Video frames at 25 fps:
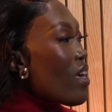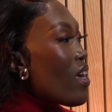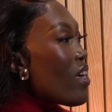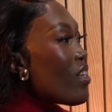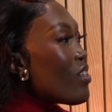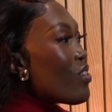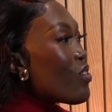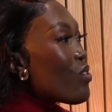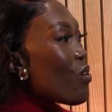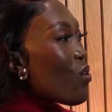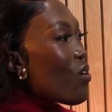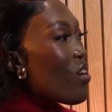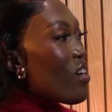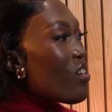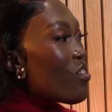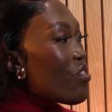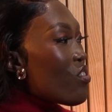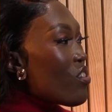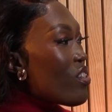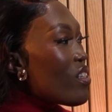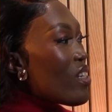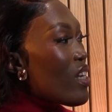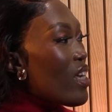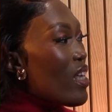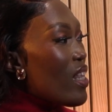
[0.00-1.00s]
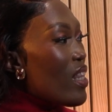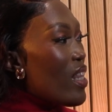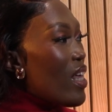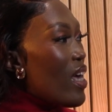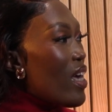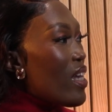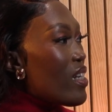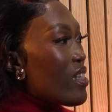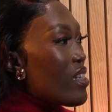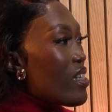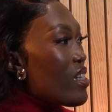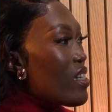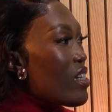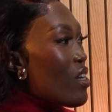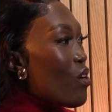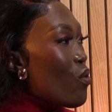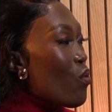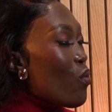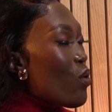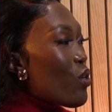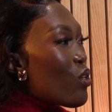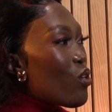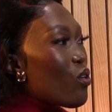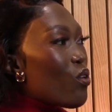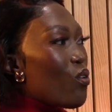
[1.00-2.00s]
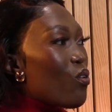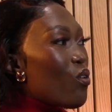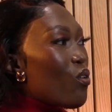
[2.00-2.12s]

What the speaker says: It's so interesting that when you